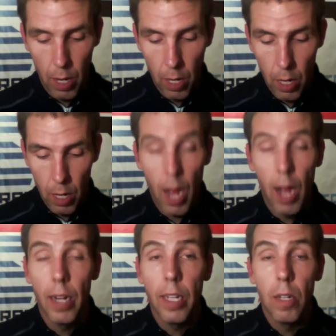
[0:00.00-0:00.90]

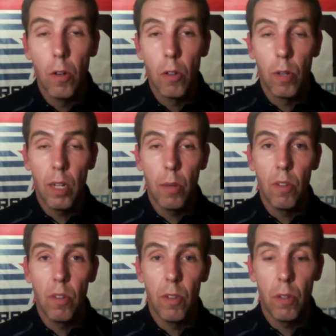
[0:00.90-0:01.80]
not eat or drink
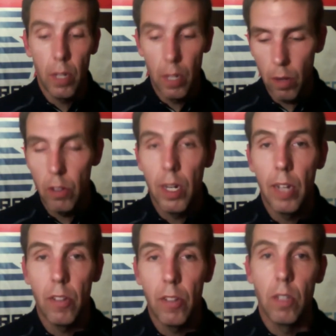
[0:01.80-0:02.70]
when you feel good? No. You're
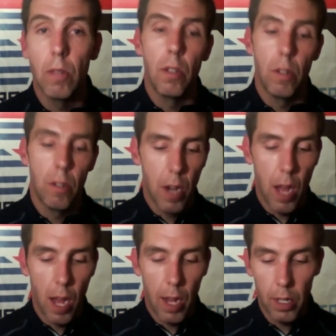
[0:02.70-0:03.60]
gonna execute.
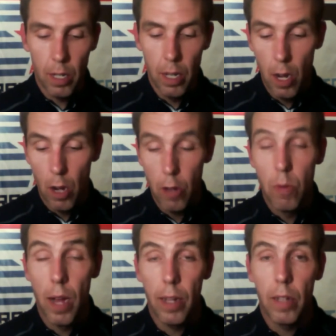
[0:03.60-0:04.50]
You're
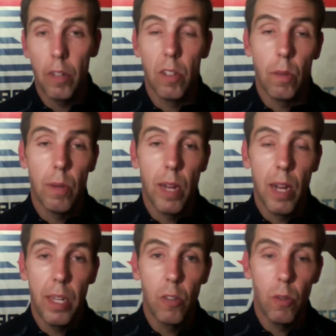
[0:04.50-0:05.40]
not gonna slow down
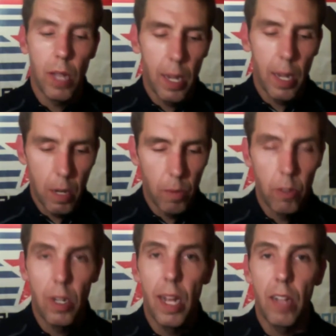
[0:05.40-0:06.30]
when it gets really hot? No.
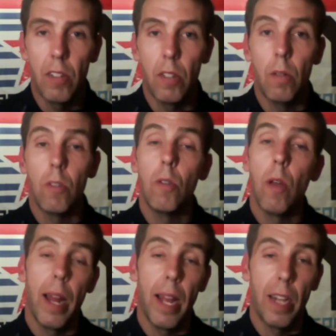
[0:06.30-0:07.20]
You're gonna execute because you know
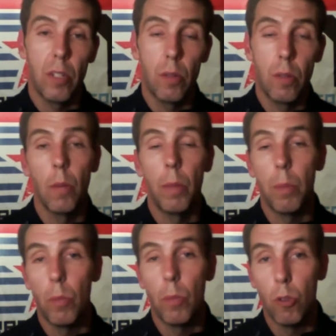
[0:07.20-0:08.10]
how to execute, and
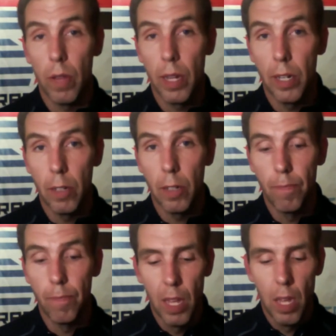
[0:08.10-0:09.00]
we drill that in
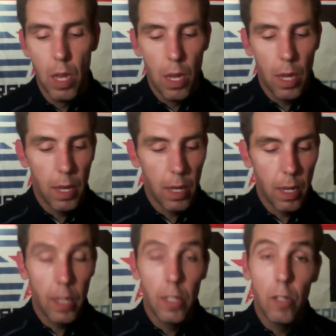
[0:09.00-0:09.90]

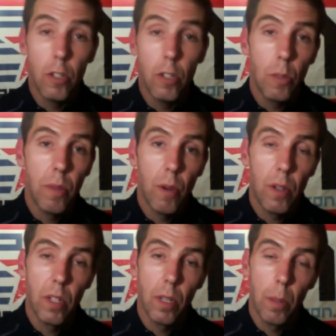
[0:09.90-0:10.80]
you. In year 2, we
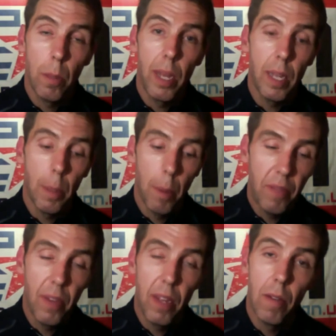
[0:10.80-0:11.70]
focus on the bike. I'm a
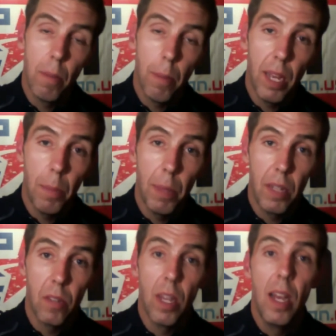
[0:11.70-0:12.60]
big fan of the bike
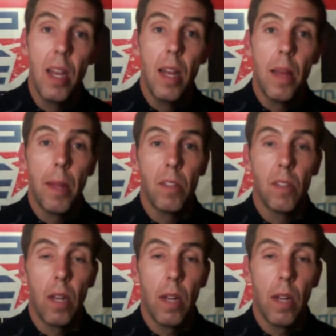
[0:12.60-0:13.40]
because that's